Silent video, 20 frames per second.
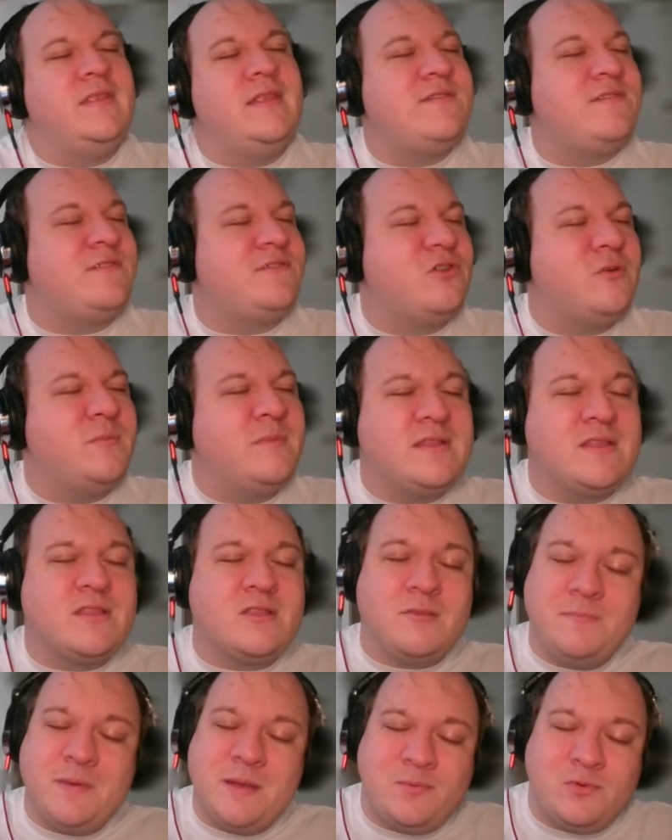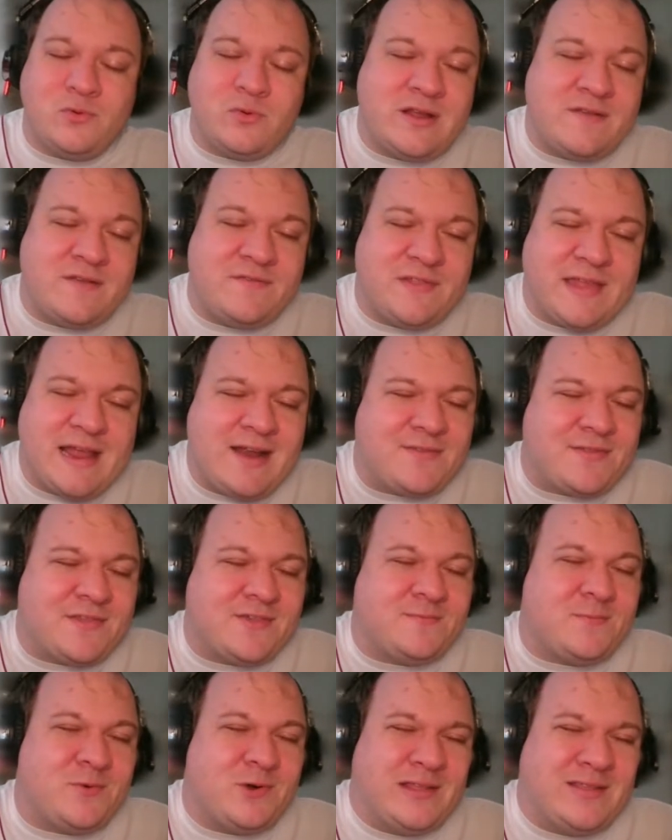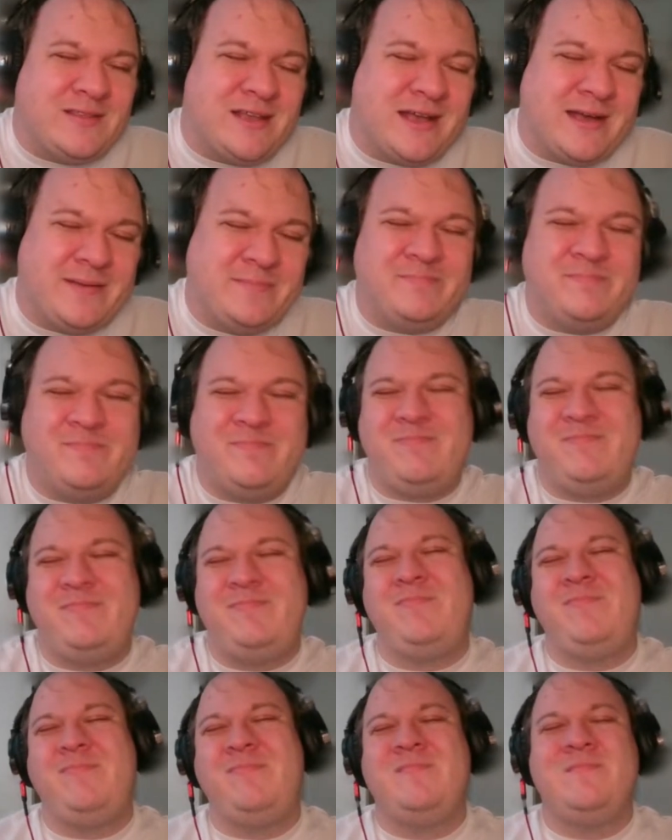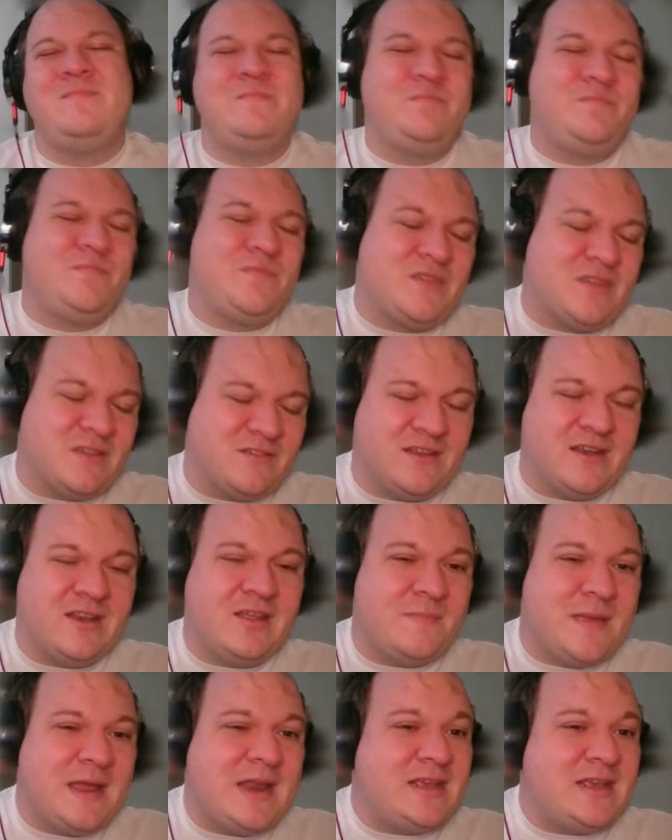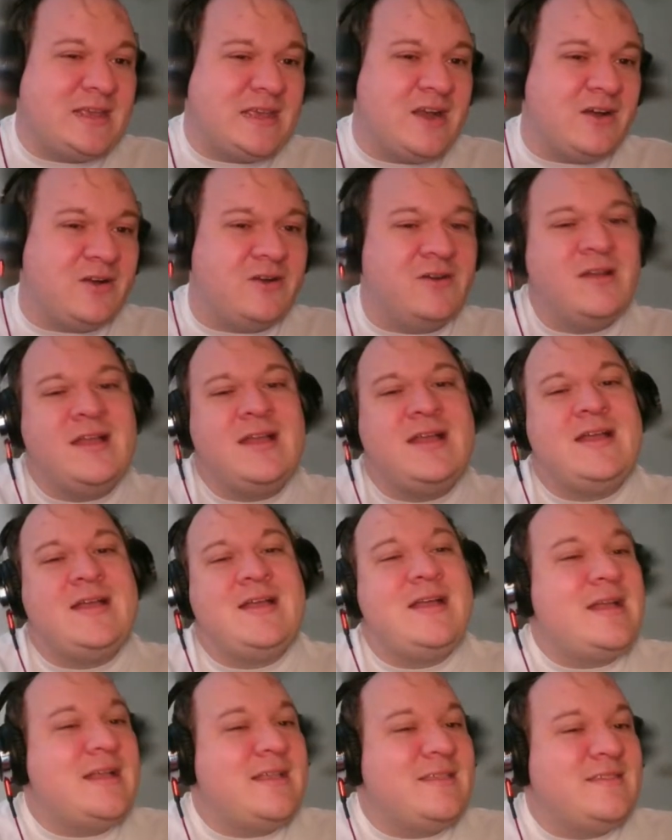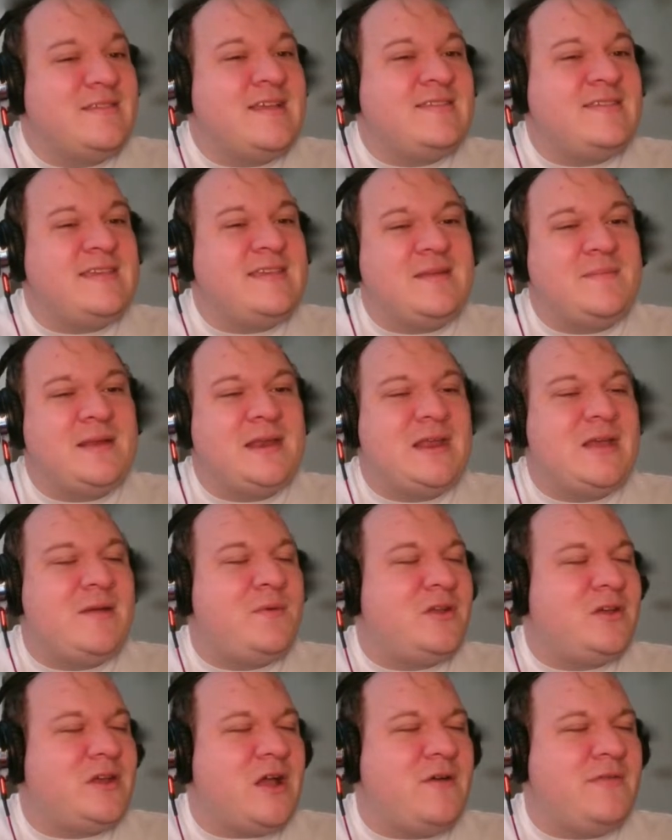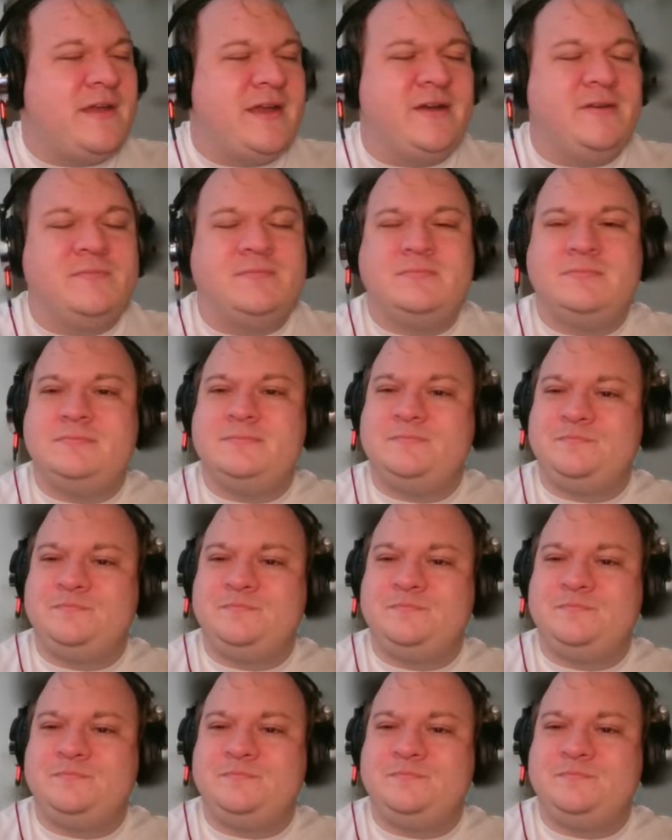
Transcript: And that's assuming that the people were even there at this point in time, because it had been a year since he had been able to go there.